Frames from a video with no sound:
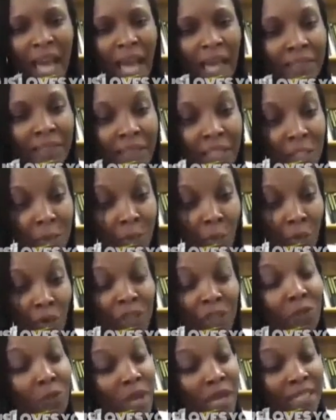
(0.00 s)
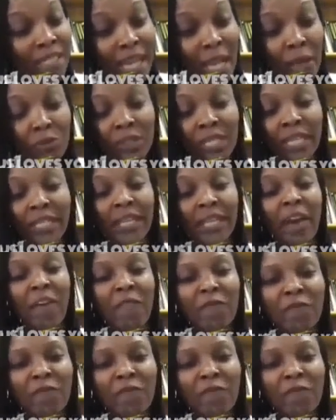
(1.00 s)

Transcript: At this point, we had counted